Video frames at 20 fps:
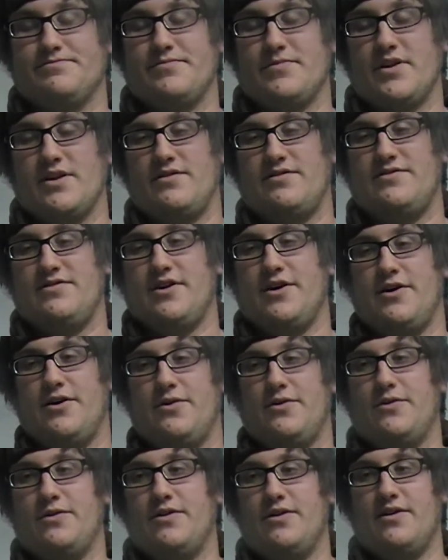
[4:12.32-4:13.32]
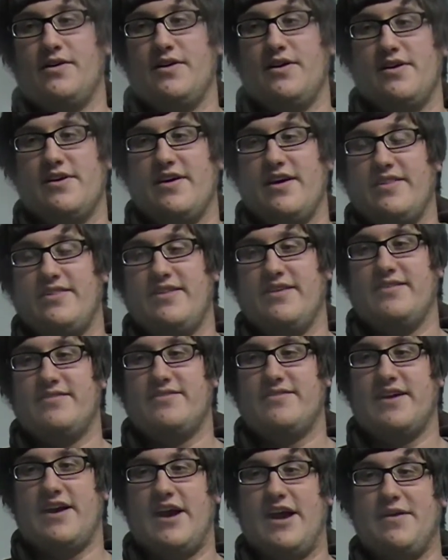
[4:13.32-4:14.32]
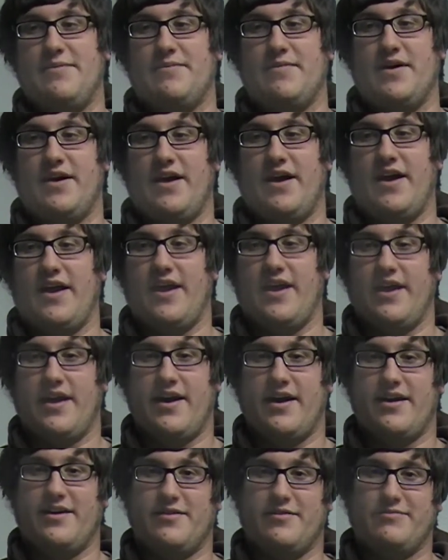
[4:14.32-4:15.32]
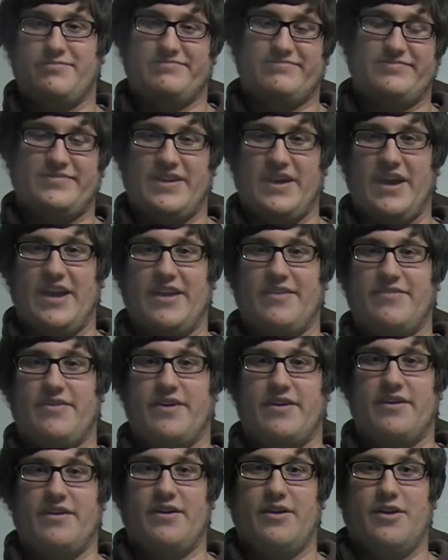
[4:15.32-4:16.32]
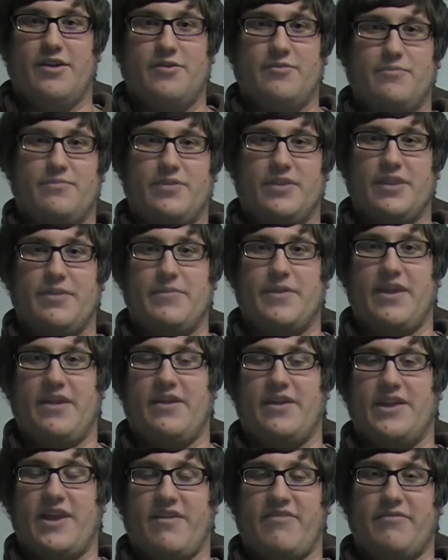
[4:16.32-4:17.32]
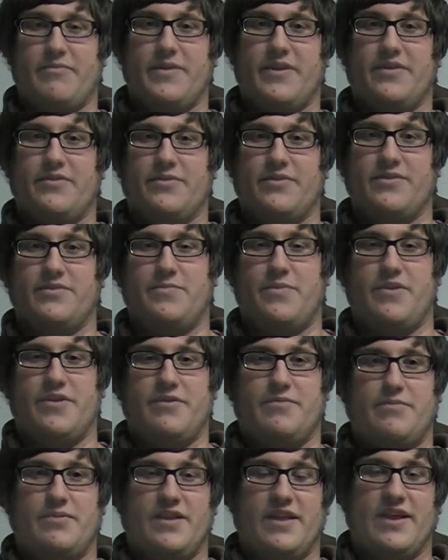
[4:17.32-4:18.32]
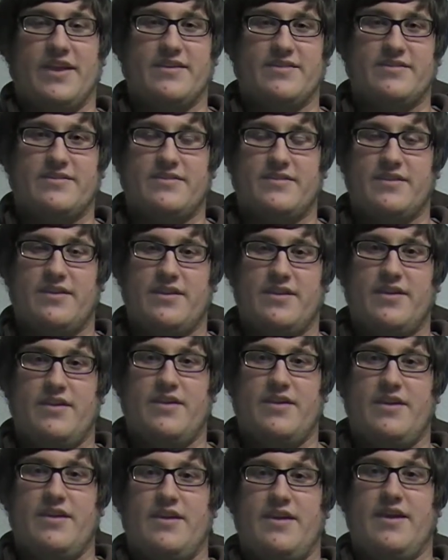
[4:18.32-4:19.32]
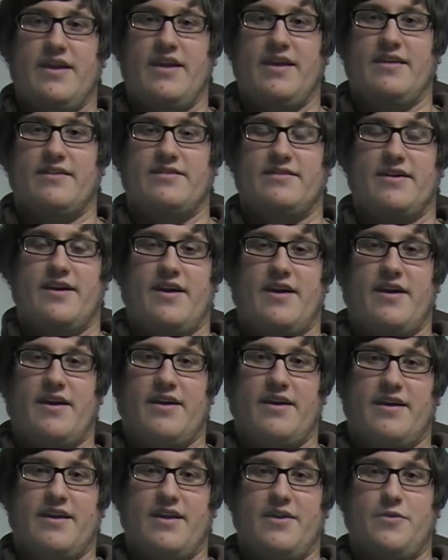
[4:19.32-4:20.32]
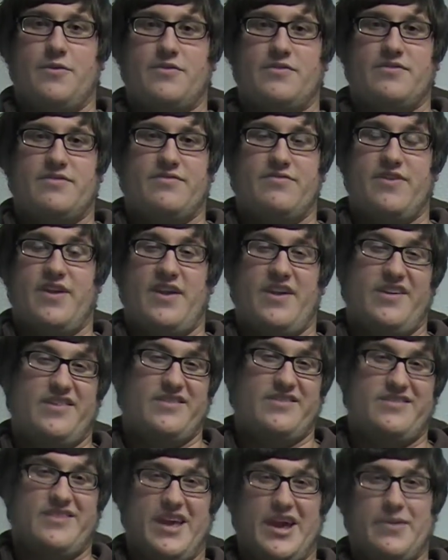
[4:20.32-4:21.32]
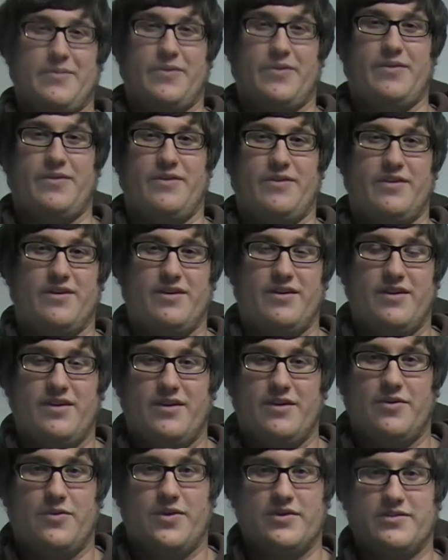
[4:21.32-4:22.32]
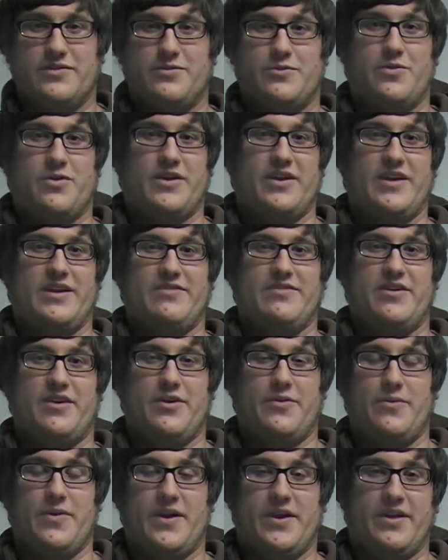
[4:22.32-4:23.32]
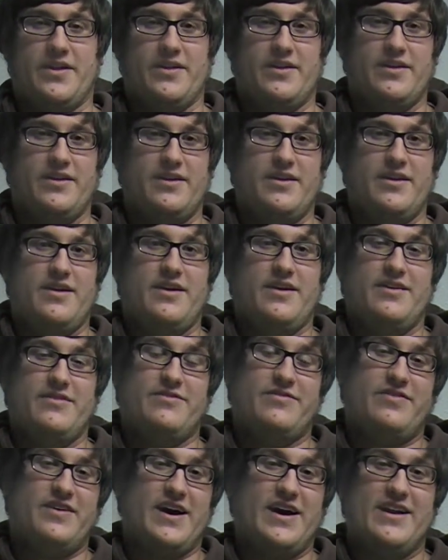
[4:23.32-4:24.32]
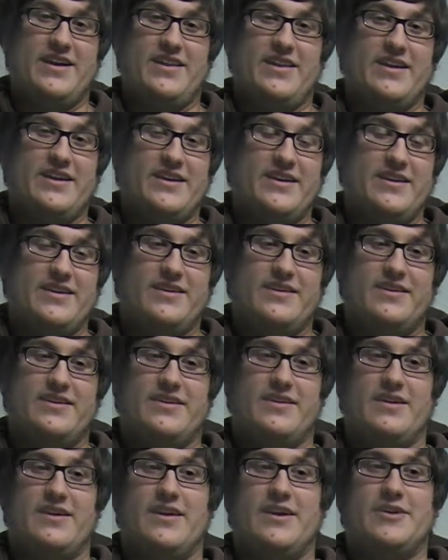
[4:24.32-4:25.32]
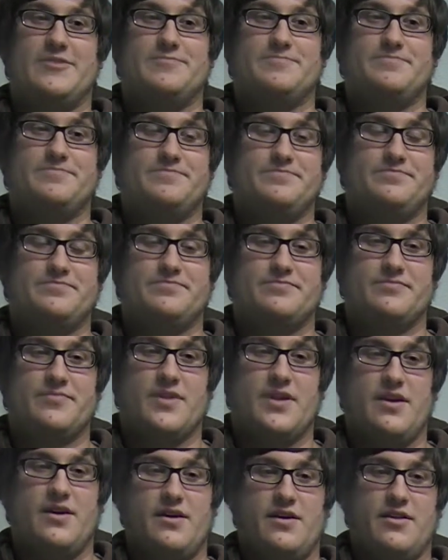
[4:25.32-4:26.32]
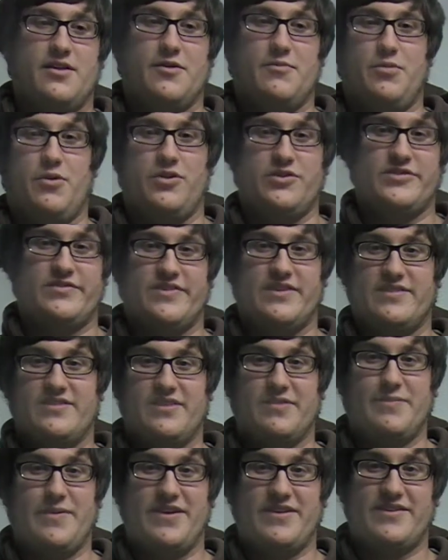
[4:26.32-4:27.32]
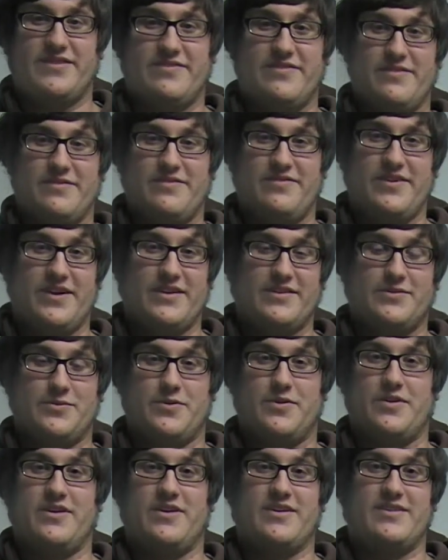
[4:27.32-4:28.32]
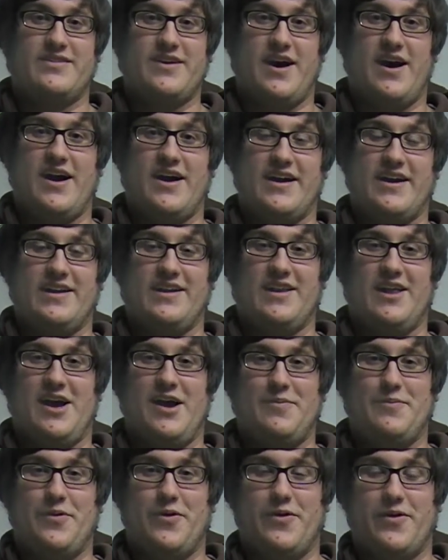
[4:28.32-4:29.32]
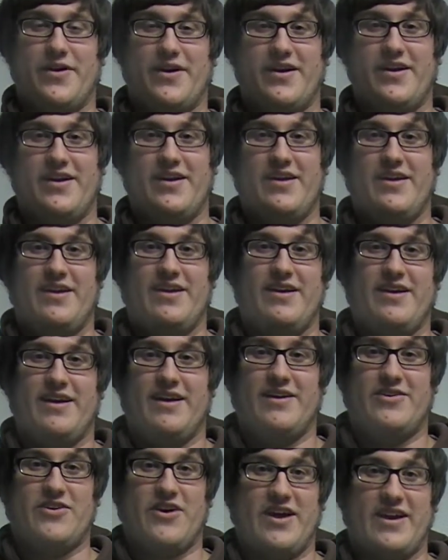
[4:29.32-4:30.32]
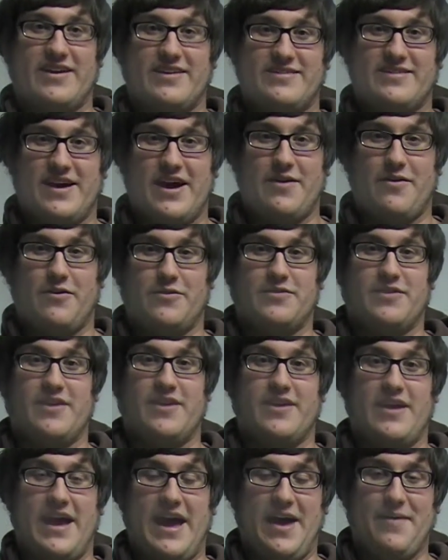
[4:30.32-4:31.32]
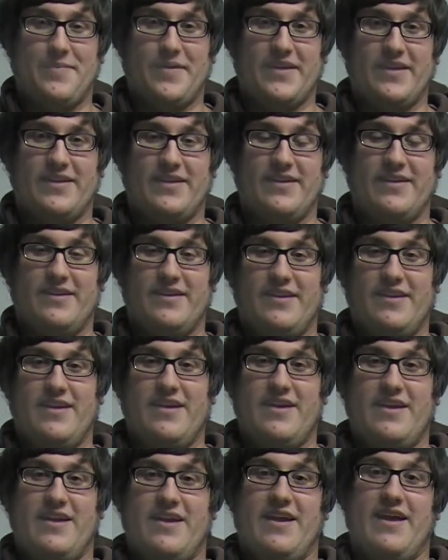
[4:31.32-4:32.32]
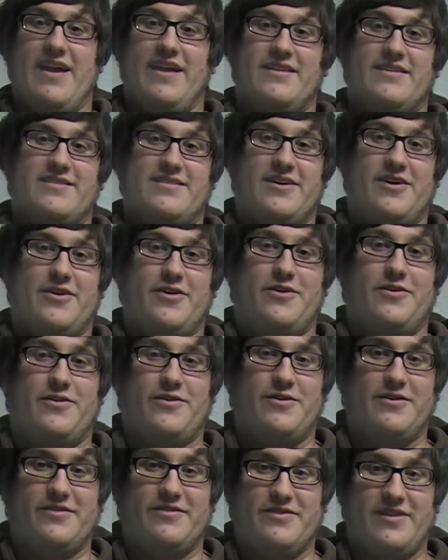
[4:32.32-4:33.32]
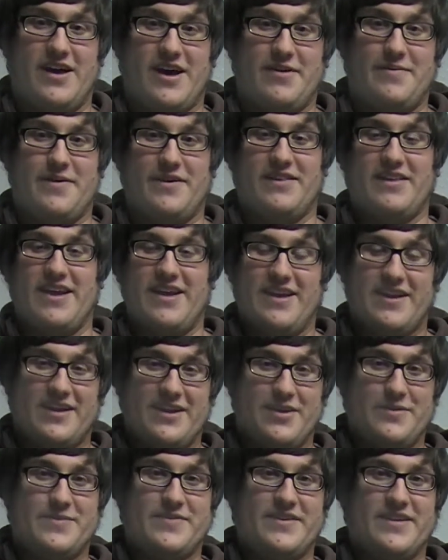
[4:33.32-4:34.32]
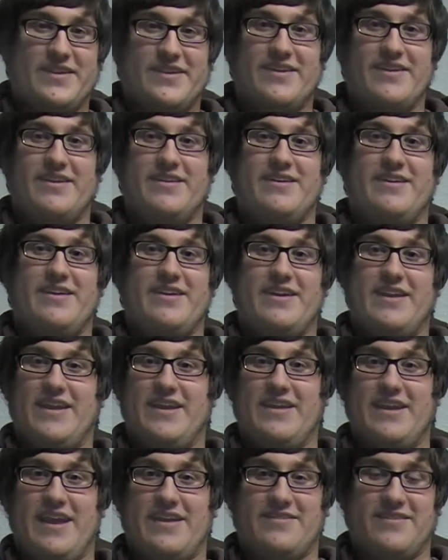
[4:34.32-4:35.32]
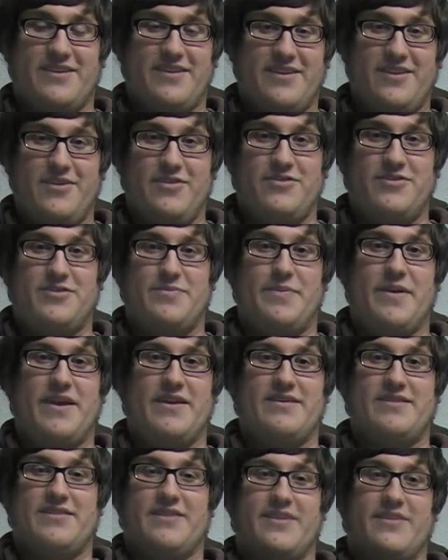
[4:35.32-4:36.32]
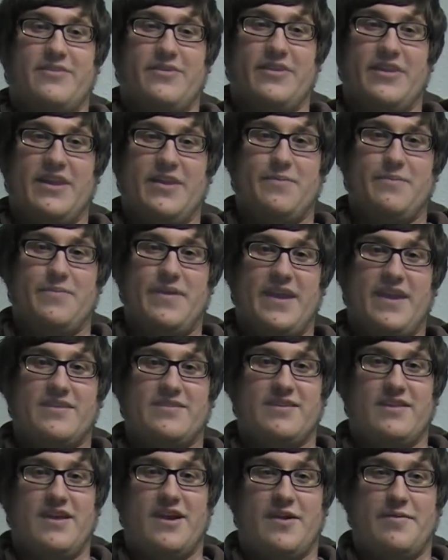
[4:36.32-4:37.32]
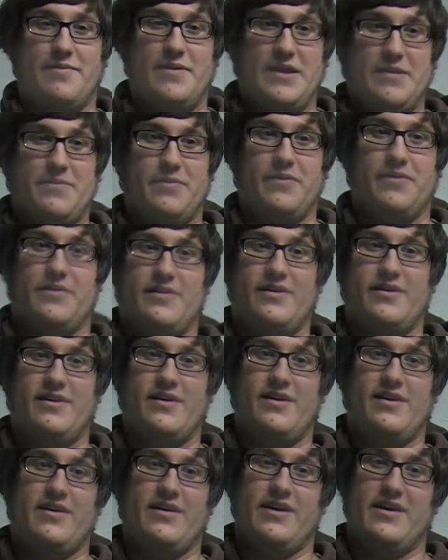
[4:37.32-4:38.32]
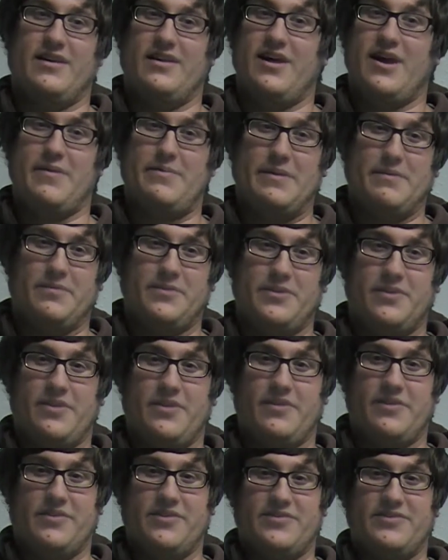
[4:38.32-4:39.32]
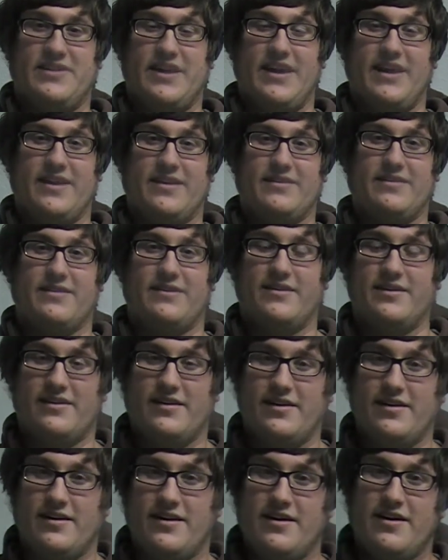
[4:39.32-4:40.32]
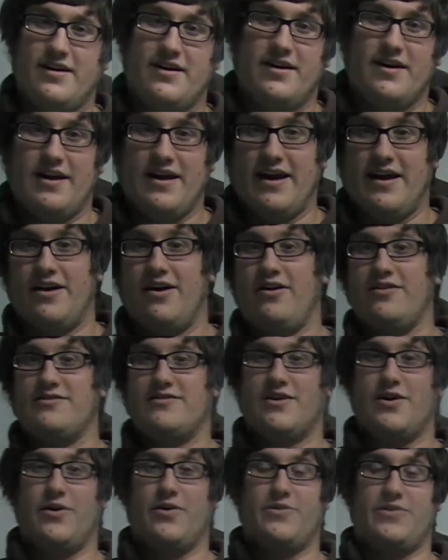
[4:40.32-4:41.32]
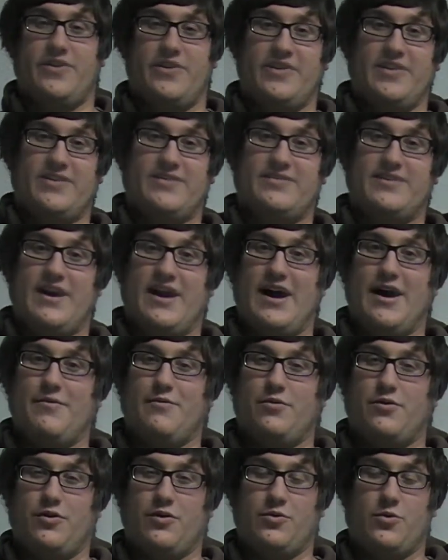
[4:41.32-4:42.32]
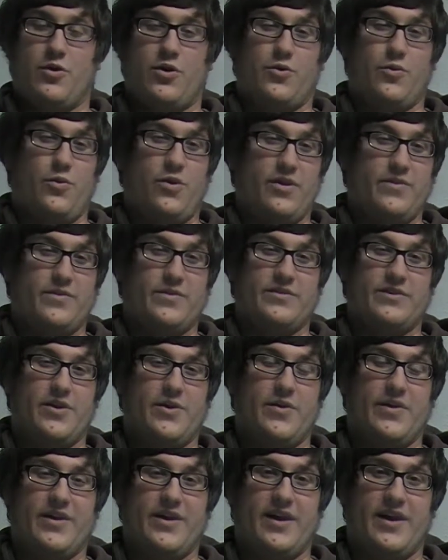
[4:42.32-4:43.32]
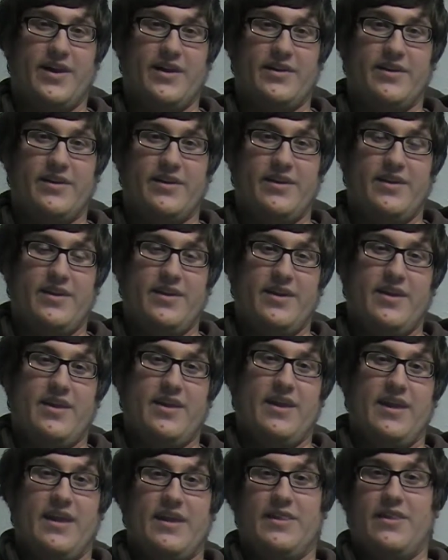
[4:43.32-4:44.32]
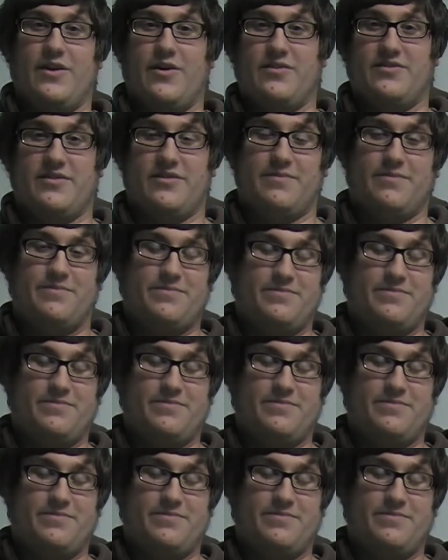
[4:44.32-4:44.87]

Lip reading: So at this time, a kind of a preliminary government was put in place, and it was very unstable, wasn't working very well. Finally, the Bolsheviks and the Mensheviks were talking a lot more and trying to decide what was going to happen. And so Vladimir Lenin comes in. He has a huge speech that really impacts a lot of people, and a lot of people don't understand. And also during this time, World War I was going on, and there was a